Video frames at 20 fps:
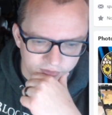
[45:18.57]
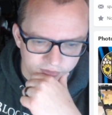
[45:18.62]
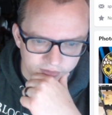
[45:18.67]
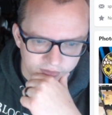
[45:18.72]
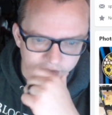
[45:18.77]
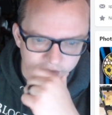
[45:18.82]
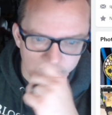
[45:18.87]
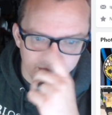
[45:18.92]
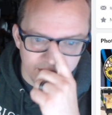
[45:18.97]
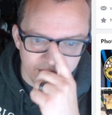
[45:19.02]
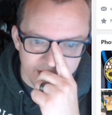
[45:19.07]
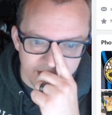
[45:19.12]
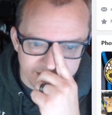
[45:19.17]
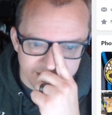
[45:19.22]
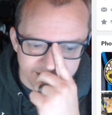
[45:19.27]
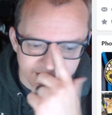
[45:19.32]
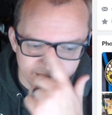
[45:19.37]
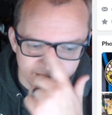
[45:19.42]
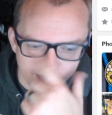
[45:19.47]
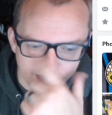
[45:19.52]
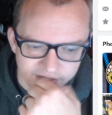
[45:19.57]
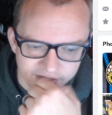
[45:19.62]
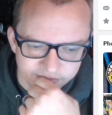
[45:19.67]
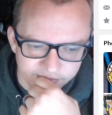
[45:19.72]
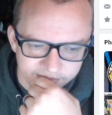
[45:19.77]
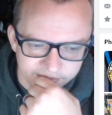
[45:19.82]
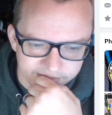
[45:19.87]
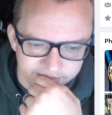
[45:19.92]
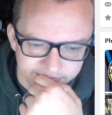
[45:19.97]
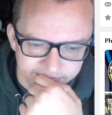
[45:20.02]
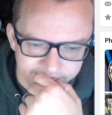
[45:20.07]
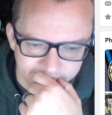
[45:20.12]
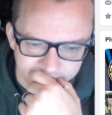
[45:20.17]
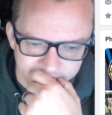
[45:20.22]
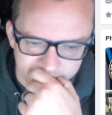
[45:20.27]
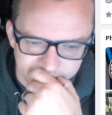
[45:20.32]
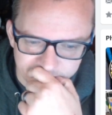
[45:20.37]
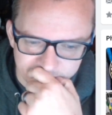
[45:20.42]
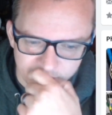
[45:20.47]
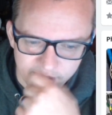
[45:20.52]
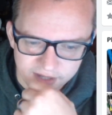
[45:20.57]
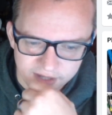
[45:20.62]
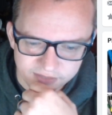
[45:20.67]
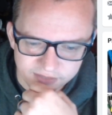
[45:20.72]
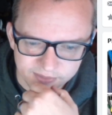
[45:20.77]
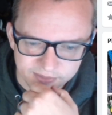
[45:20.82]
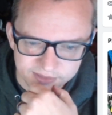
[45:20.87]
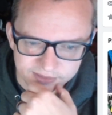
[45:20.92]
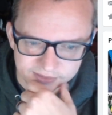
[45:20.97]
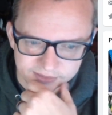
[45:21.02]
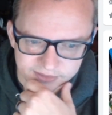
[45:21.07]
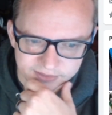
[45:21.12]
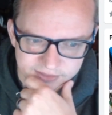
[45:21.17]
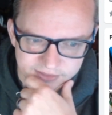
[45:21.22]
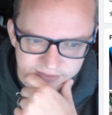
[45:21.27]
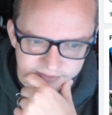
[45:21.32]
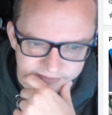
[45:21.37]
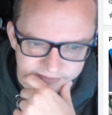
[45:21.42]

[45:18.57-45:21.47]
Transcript: Oh, hey, he's got a prize wheel. I love prize wheels.